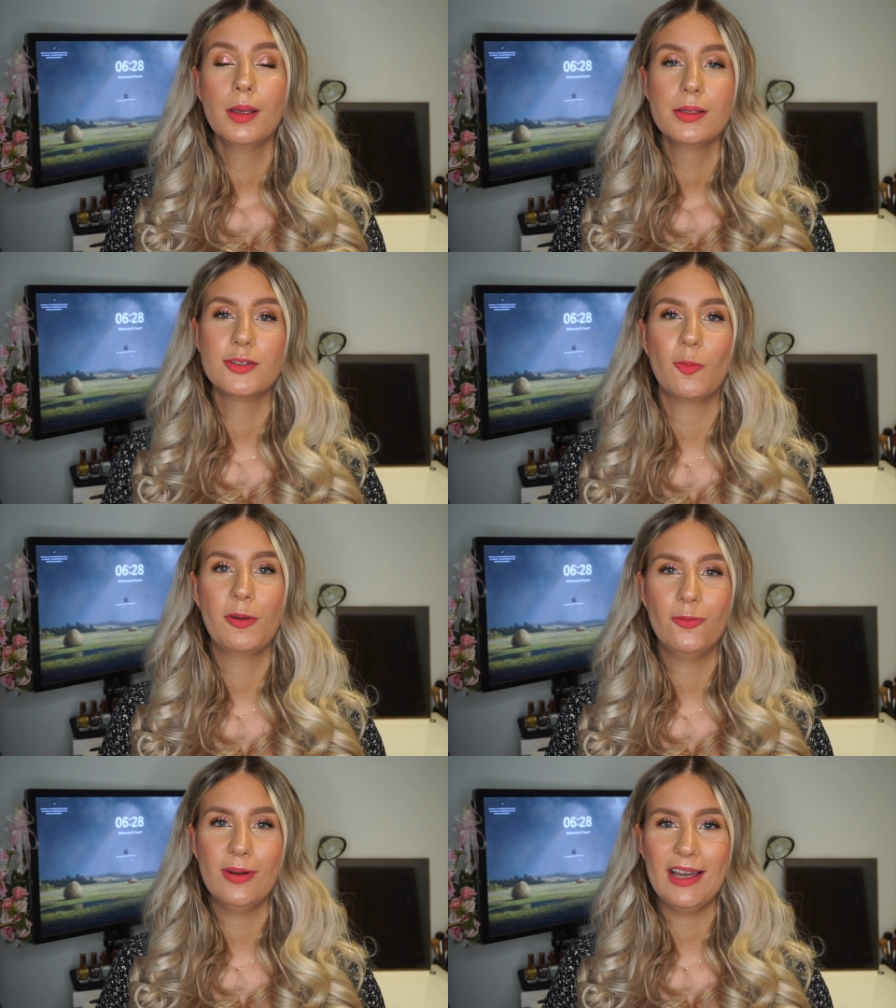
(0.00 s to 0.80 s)
So
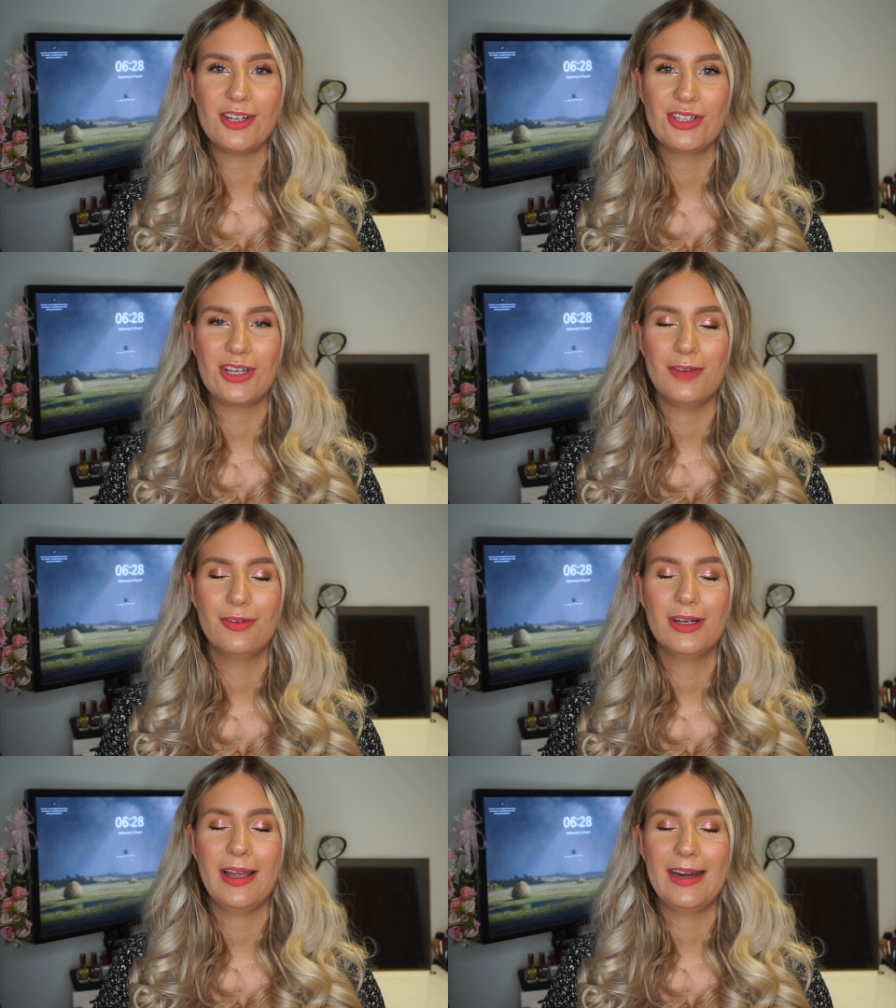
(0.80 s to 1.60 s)
before I actually
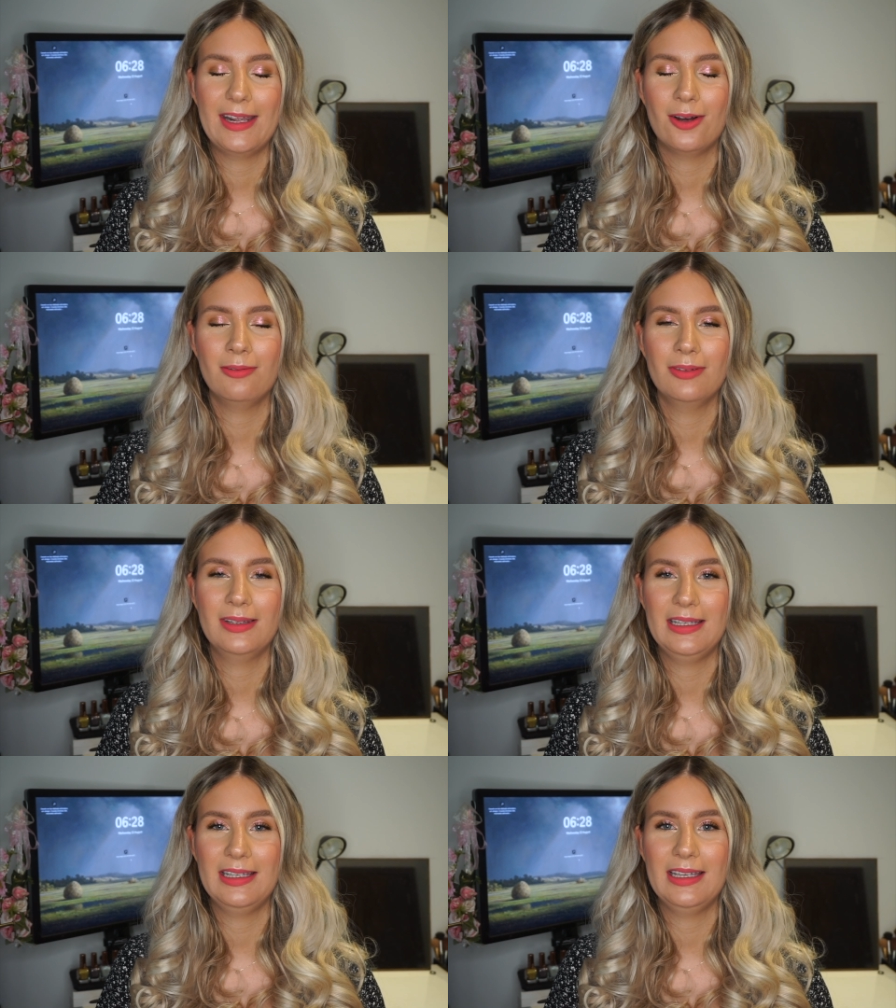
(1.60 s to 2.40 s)
cover any of
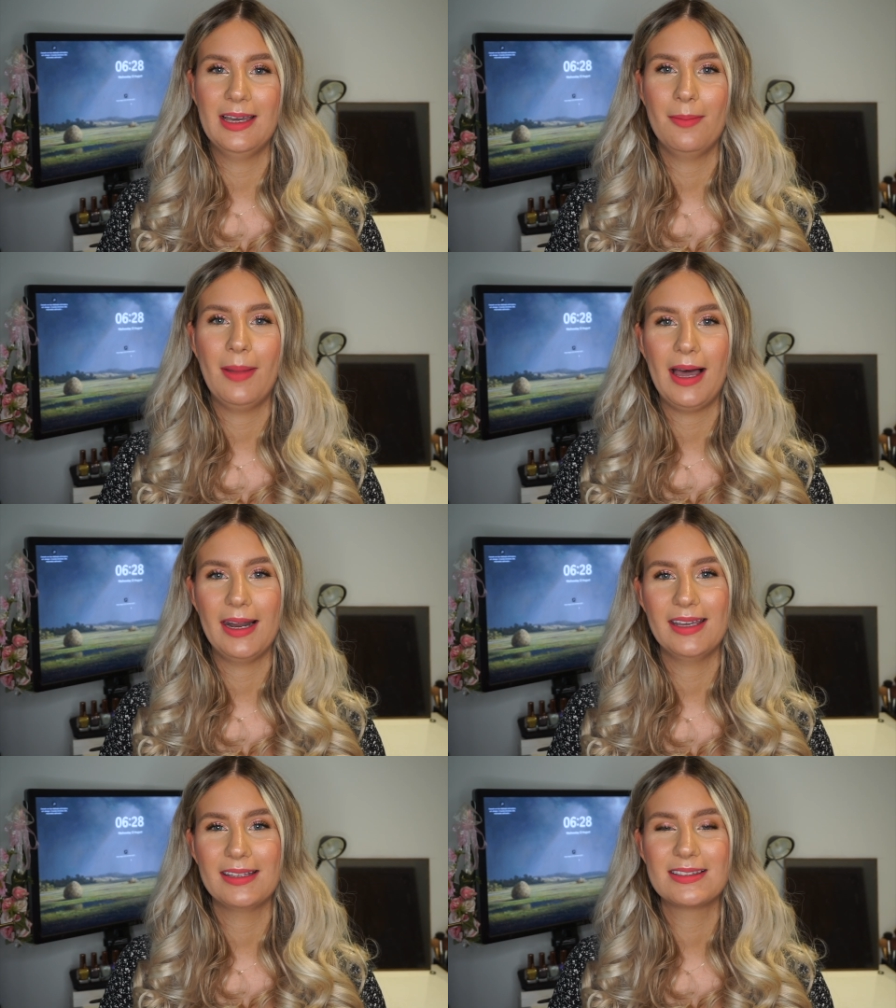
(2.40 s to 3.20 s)
the
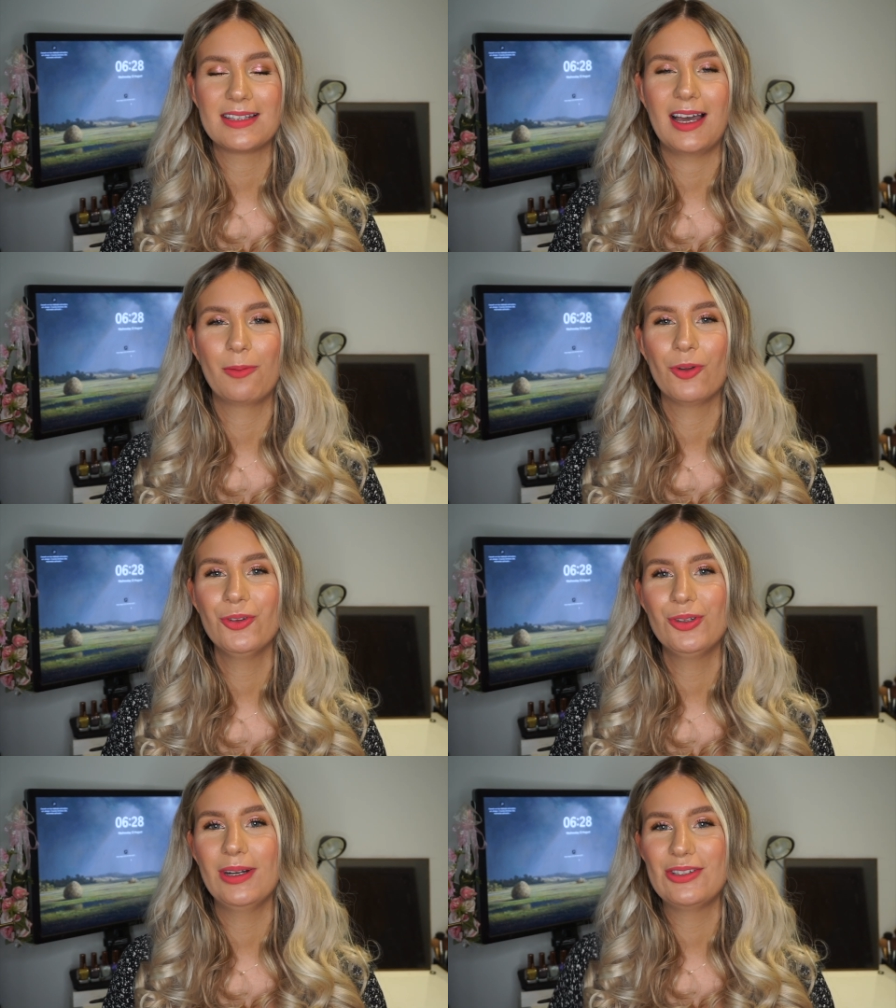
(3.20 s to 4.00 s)
palettes, I
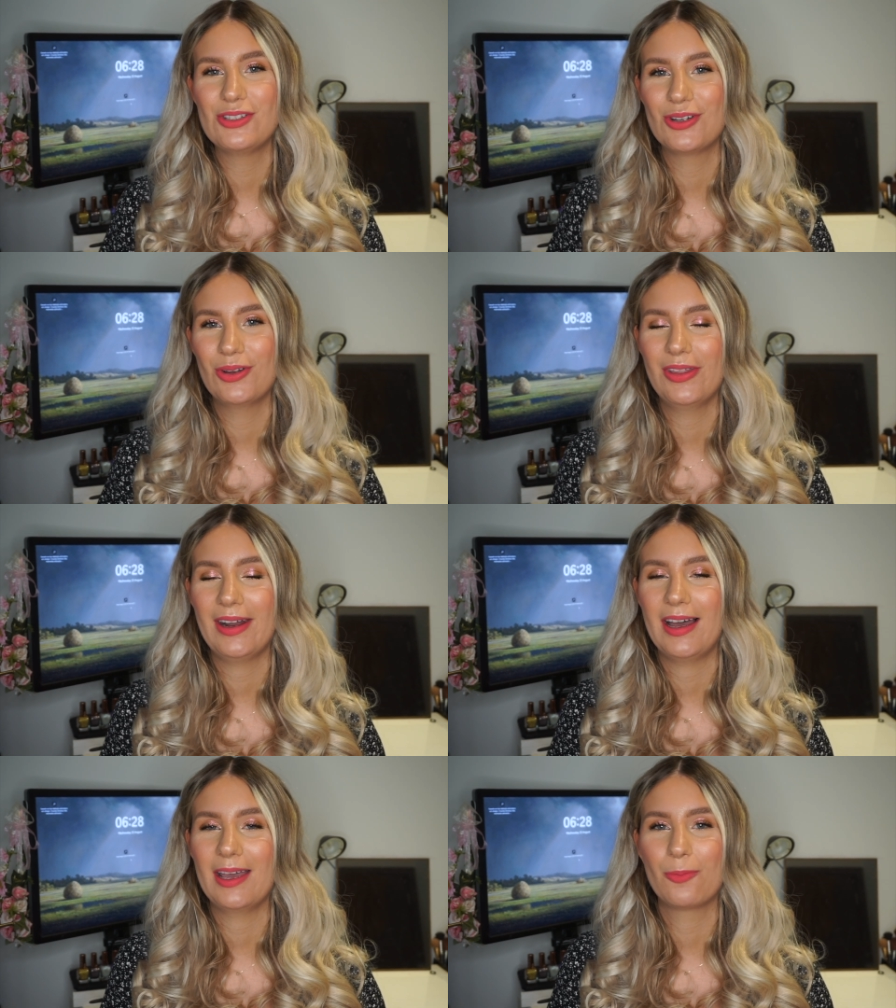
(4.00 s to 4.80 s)
want to let you know that
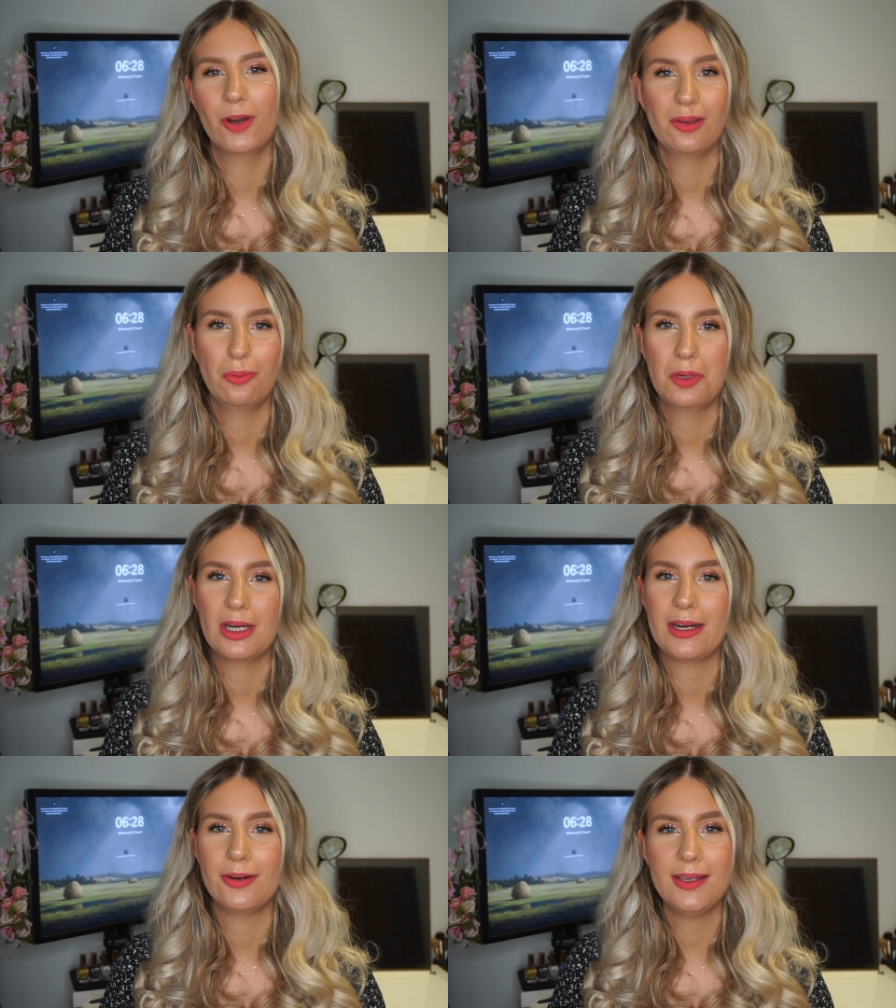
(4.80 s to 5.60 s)
I am working with
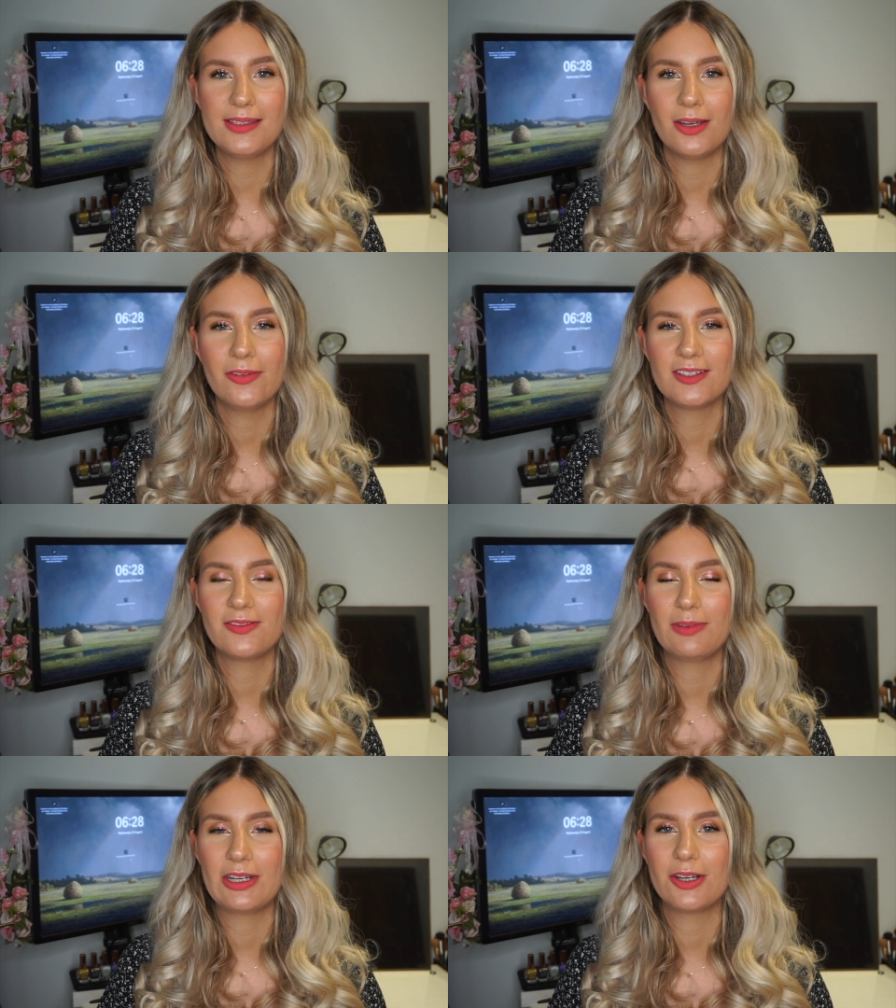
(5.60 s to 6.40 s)
Ana Luisa on this
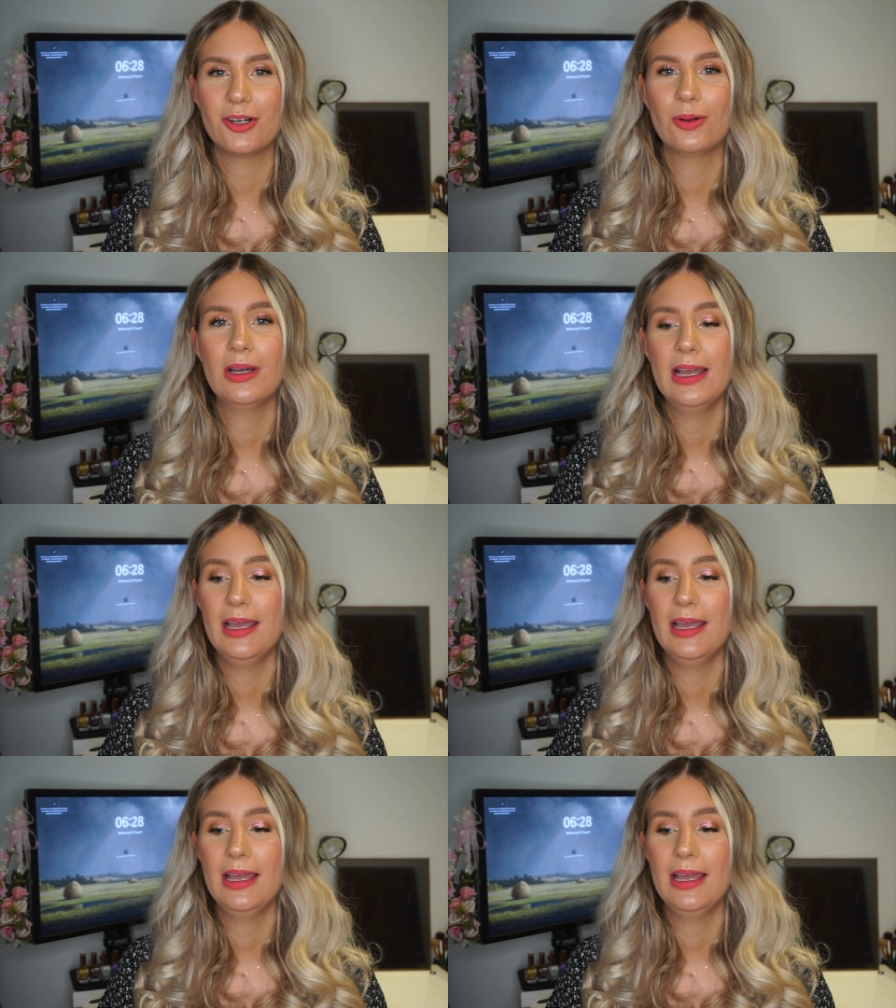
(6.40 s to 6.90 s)
video.